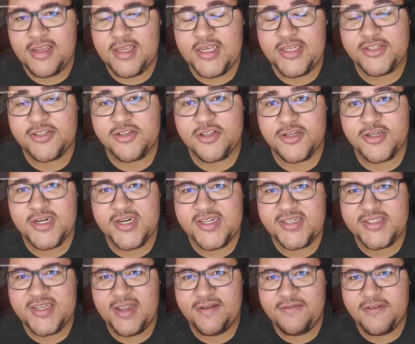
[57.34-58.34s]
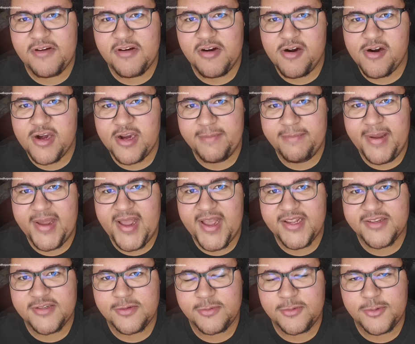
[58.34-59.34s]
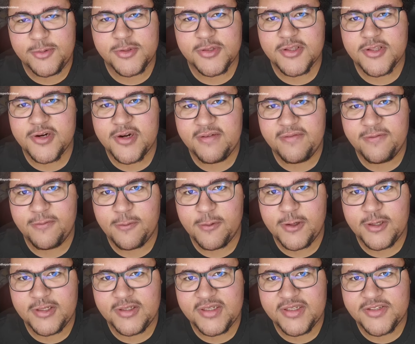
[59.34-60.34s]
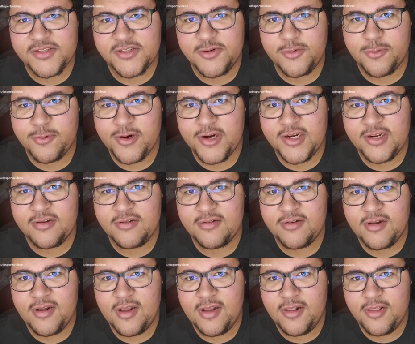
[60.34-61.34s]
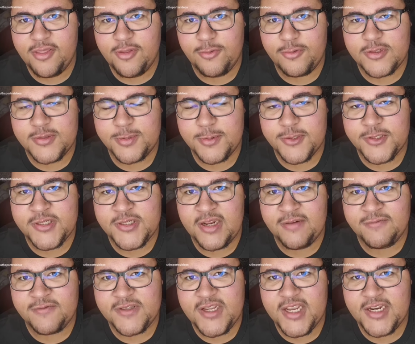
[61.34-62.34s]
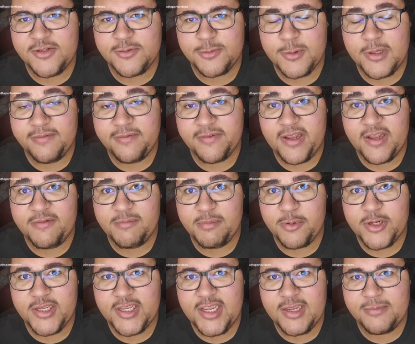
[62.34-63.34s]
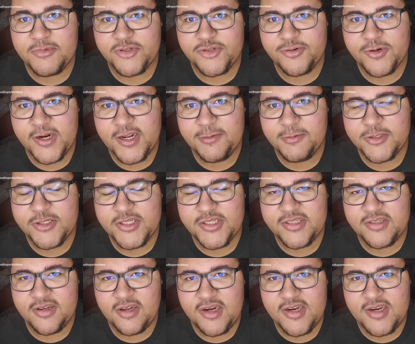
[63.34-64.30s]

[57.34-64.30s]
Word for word: He's 37 already passed when He was 34 and this scoring. Those person have 10 25 point games straight, which is